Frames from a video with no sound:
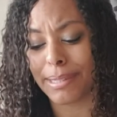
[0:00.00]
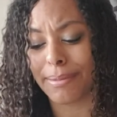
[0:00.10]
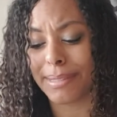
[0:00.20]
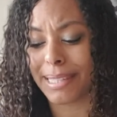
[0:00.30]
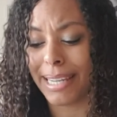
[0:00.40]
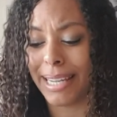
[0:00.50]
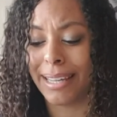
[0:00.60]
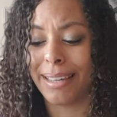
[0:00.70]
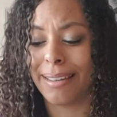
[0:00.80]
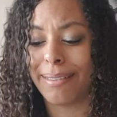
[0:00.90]
It's
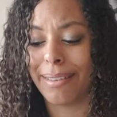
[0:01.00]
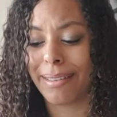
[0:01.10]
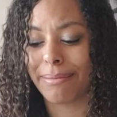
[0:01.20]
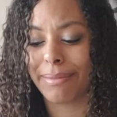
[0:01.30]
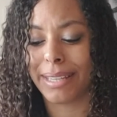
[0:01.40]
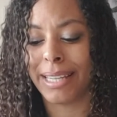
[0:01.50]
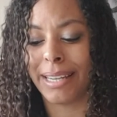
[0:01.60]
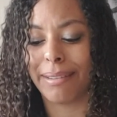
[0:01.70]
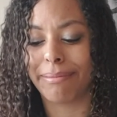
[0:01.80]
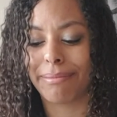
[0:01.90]
obviously, you know,